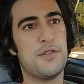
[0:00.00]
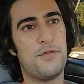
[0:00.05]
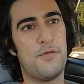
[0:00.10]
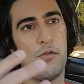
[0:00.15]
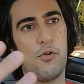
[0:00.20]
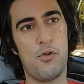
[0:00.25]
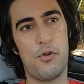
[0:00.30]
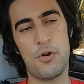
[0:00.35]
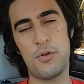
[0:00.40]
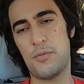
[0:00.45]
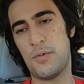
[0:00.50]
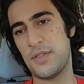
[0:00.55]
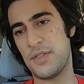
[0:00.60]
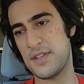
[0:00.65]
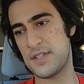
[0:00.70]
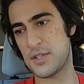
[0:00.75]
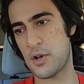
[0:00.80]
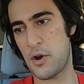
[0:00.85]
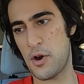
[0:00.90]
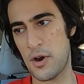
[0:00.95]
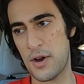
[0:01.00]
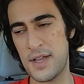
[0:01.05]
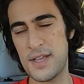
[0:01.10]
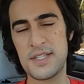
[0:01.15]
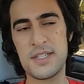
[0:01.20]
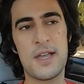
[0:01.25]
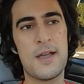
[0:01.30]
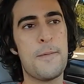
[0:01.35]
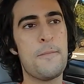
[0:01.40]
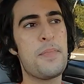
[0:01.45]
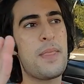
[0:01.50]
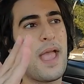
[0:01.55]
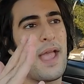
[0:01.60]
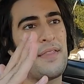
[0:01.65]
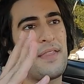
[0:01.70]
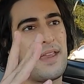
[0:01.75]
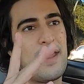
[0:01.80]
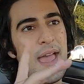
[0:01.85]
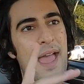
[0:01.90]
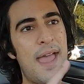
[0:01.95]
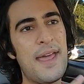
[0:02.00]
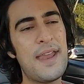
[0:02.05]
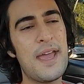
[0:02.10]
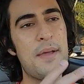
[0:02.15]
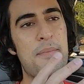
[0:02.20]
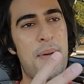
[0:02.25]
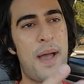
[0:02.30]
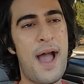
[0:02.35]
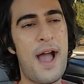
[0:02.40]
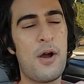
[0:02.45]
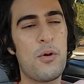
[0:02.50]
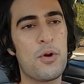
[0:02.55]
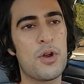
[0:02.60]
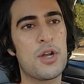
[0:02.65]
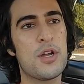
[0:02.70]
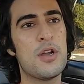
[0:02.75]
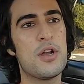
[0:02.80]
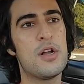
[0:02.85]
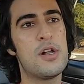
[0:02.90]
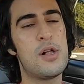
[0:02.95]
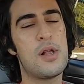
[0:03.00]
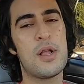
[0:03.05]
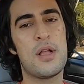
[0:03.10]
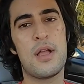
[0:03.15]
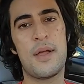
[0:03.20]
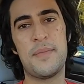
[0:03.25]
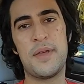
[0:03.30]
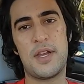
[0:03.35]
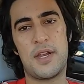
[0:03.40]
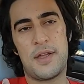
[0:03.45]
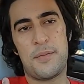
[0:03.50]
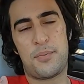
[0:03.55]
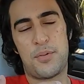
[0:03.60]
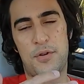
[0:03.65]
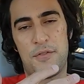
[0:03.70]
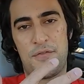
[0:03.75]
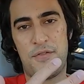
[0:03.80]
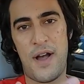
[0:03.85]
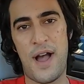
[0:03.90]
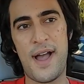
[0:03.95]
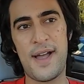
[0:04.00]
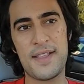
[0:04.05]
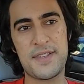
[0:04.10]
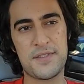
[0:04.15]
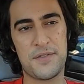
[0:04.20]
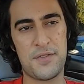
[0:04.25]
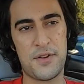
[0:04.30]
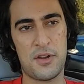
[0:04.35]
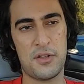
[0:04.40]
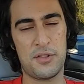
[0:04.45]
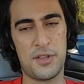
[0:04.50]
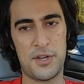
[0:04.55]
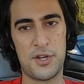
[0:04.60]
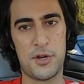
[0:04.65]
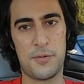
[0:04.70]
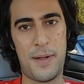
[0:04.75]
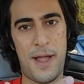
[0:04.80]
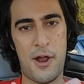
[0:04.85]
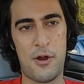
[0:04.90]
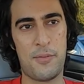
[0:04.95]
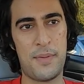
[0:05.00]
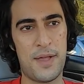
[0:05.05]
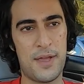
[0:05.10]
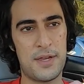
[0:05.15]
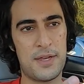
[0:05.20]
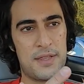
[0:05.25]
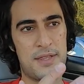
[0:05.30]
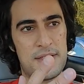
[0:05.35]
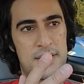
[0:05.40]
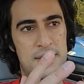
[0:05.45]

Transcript: for what this car is. And that NA power, I mean, it provides a very linear power band. At the